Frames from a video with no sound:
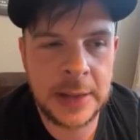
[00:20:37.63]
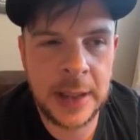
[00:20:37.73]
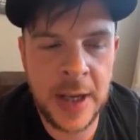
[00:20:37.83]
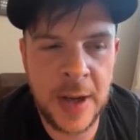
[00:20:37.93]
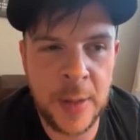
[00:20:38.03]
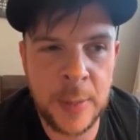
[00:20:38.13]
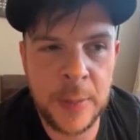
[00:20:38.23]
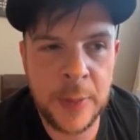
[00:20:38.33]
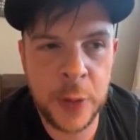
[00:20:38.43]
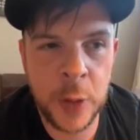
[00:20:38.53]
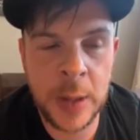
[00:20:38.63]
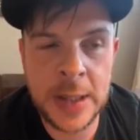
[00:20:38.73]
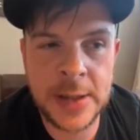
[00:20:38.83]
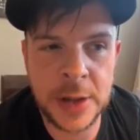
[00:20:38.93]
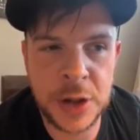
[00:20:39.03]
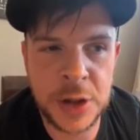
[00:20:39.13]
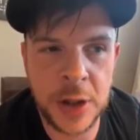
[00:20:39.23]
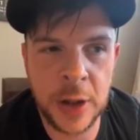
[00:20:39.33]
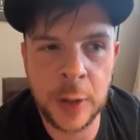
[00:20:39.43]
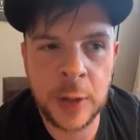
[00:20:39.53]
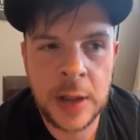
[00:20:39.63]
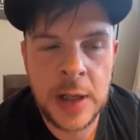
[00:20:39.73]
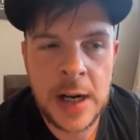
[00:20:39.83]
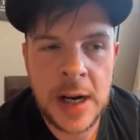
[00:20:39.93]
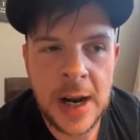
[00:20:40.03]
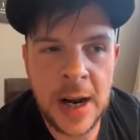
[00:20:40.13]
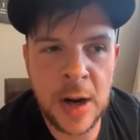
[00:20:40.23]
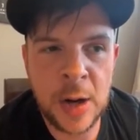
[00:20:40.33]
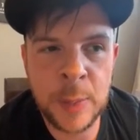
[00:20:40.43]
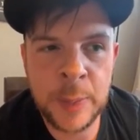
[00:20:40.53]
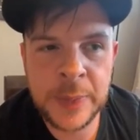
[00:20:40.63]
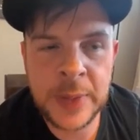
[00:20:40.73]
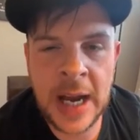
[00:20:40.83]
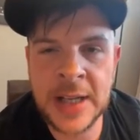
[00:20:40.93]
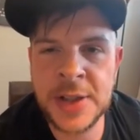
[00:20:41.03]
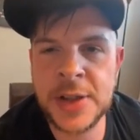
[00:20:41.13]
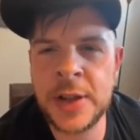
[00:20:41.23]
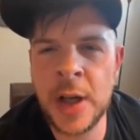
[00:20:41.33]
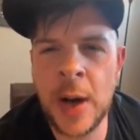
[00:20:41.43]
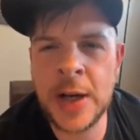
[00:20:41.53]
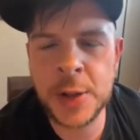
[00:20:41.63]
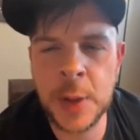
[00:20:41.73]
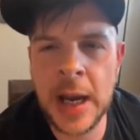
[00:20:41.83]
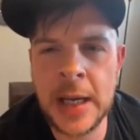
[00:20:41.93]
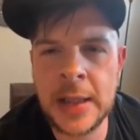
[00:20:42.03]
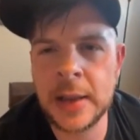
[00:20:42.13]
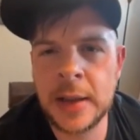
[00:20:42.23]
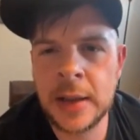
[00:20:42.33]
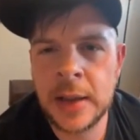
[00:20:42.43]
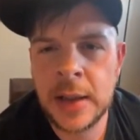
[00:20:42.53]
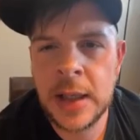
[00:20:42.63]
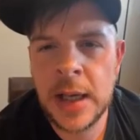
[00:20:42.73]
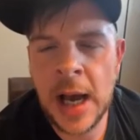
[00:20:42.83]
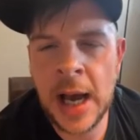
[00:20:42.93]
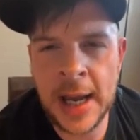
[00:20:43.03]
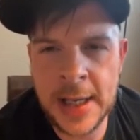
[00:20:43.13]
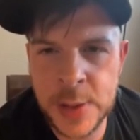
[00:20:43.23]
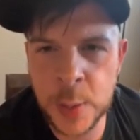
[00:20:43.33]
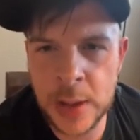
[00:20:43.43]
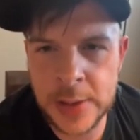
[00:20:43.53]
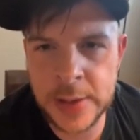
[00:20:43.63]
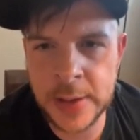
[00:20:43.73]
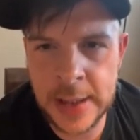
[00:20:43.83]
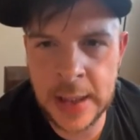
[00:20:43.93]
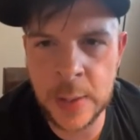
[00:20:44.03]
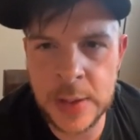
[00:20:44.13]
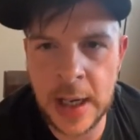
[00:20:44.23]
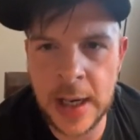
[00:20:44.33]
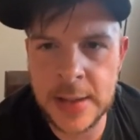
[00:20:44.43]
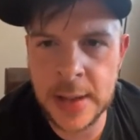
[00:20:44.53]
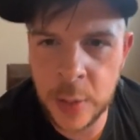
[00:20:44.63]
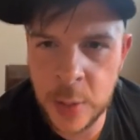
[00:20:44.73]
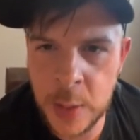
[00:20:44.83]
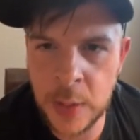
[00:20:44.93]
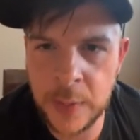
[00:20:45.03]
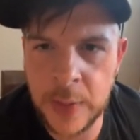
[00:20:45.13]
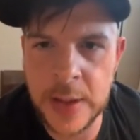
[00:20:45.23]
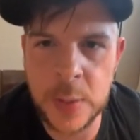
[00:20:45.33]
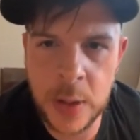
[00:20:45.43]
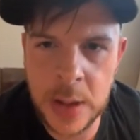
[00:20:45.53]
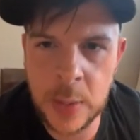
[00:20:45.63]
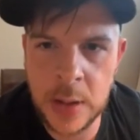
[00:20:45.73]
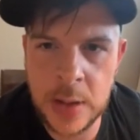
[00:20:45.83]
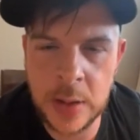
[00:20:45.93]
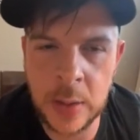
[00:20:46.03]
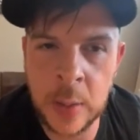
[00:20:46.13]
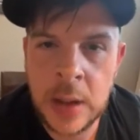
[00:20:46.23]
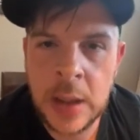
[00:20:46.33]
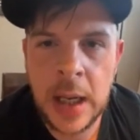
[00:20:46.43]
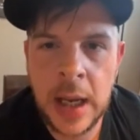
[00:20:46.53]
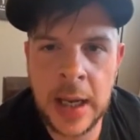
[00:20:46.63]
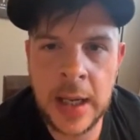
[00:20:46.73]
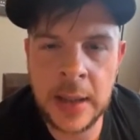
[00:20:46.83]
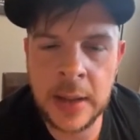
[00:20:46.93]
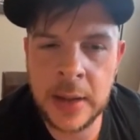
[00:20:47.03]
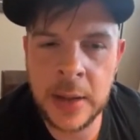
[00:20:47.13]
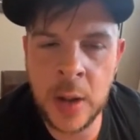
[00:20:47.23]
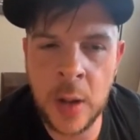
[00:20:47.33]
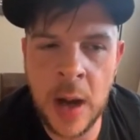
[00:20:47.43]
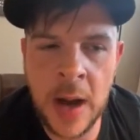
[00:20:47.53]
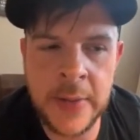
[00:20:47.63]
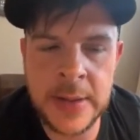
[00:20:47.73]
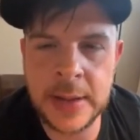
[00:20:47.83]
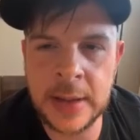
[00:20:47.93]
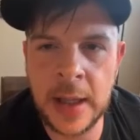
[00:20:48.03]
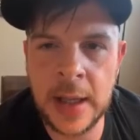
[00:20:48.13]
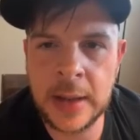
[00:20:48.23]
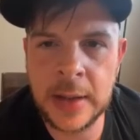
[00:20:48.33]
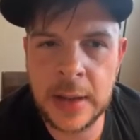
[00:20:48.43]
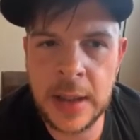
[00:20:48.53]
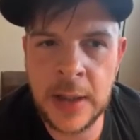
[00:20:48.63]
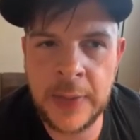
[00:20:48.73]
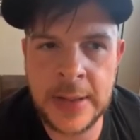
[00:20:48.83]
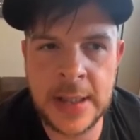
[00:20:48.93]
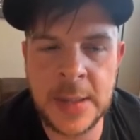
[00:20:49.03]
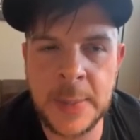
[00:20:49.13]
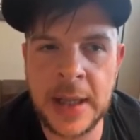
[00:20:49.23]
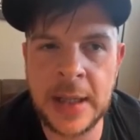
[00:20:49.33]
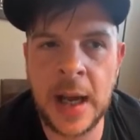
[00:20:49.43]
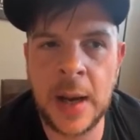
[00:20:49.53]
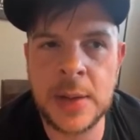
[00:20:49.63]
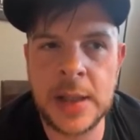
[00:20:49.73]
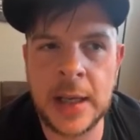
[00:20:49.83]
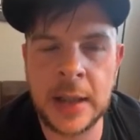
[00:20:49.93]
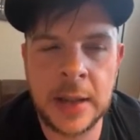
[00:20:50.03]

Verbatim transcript: um, for a wrestling show, um, I just, you know, I tried, I asked the rest of the St. Louis guys, like, who do you want to face? What do you want to do? And, you know, obviously, like, if they said somebody that I was like,